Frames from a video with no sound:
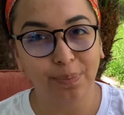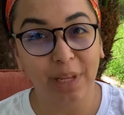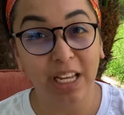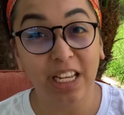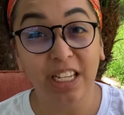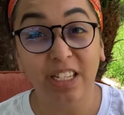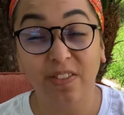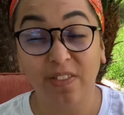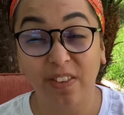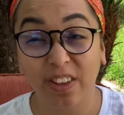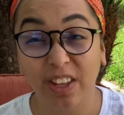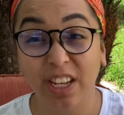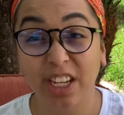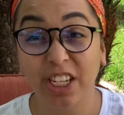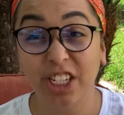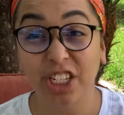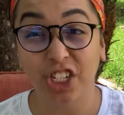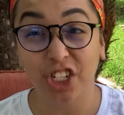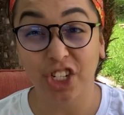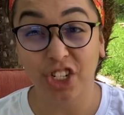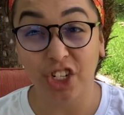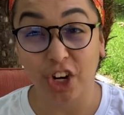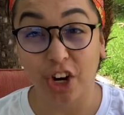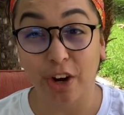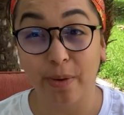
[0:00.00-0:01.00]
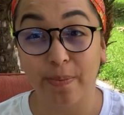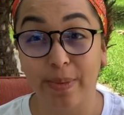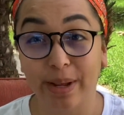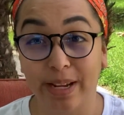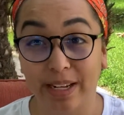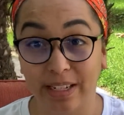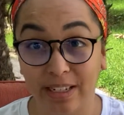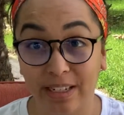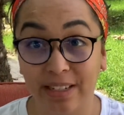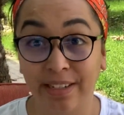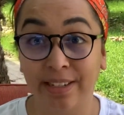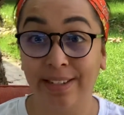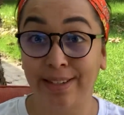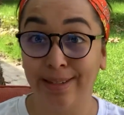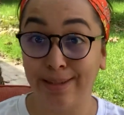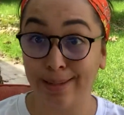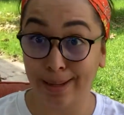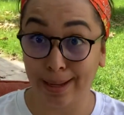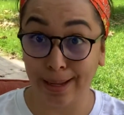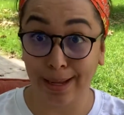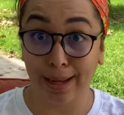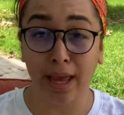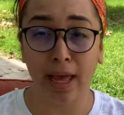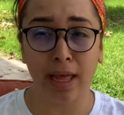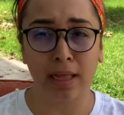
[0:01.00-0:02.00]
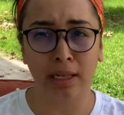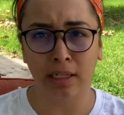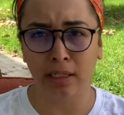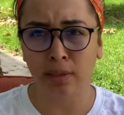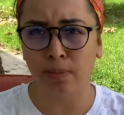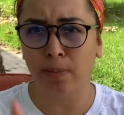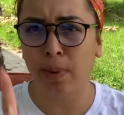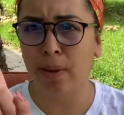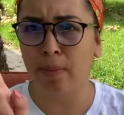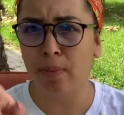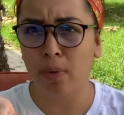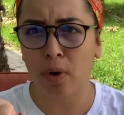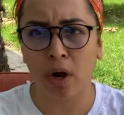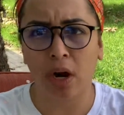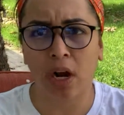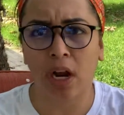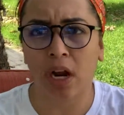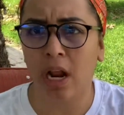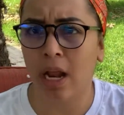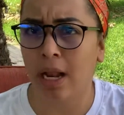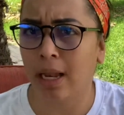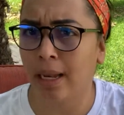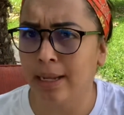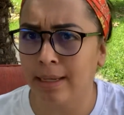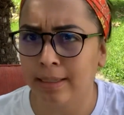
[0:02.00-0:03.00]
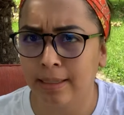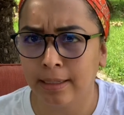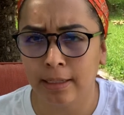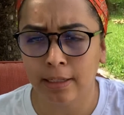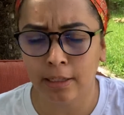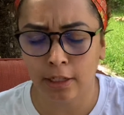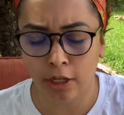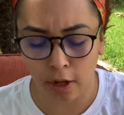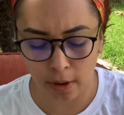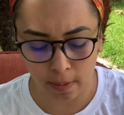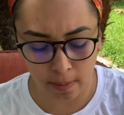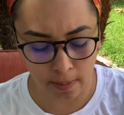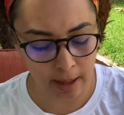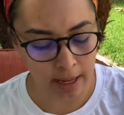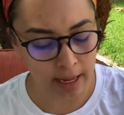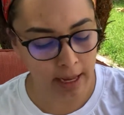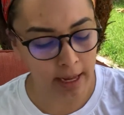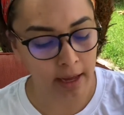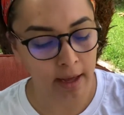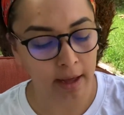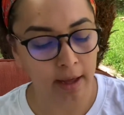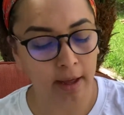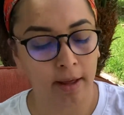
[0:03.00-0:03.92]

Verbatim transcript: He's feeling determined. He's like, yeah, these people are going to listen to me.